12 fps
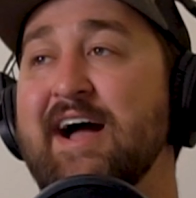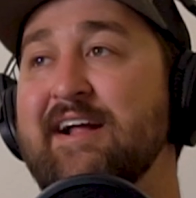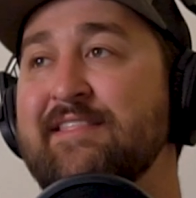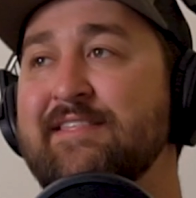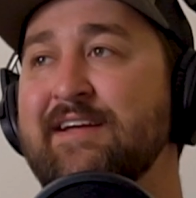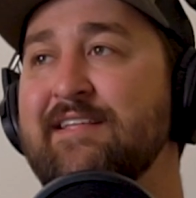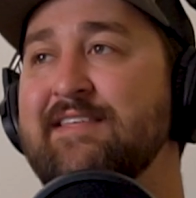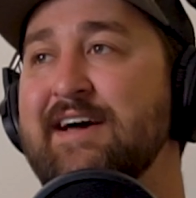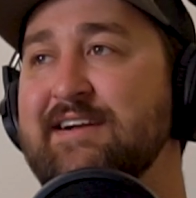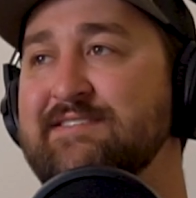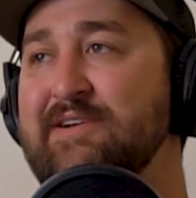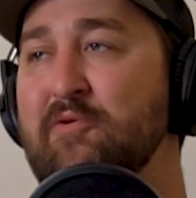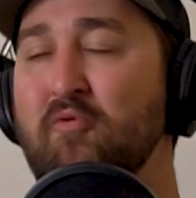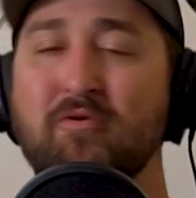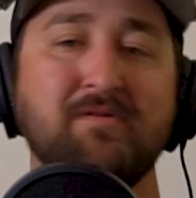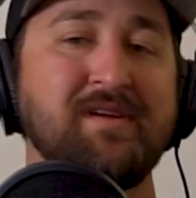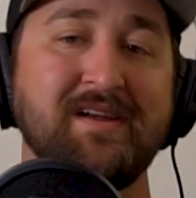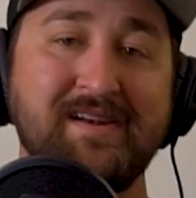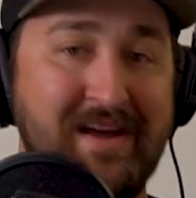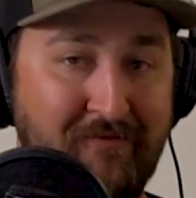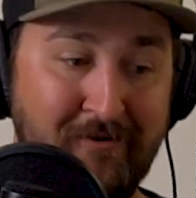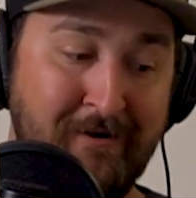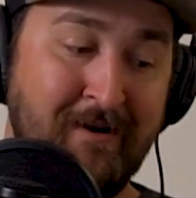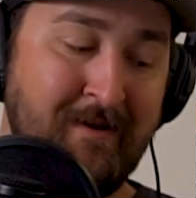I think that is a worthy
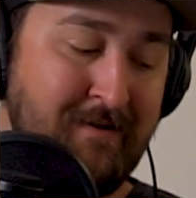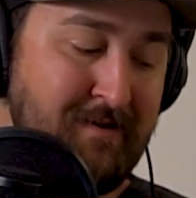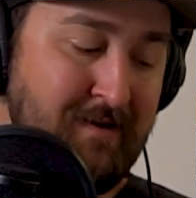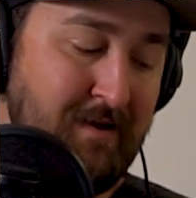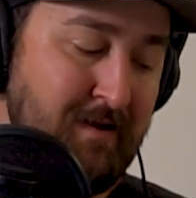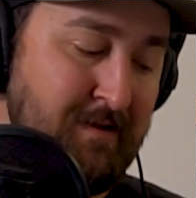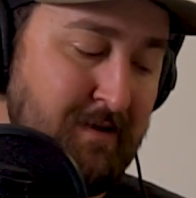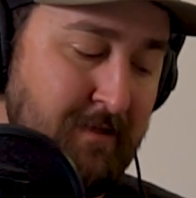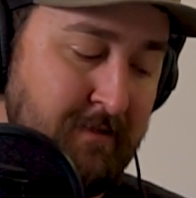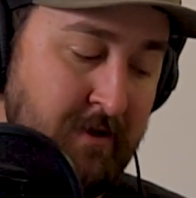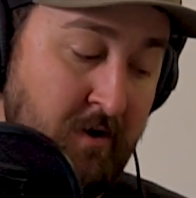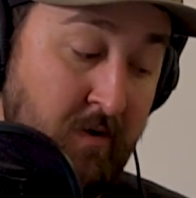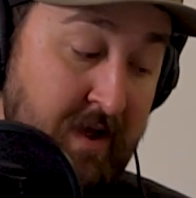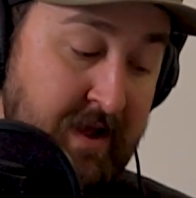endeavor, though.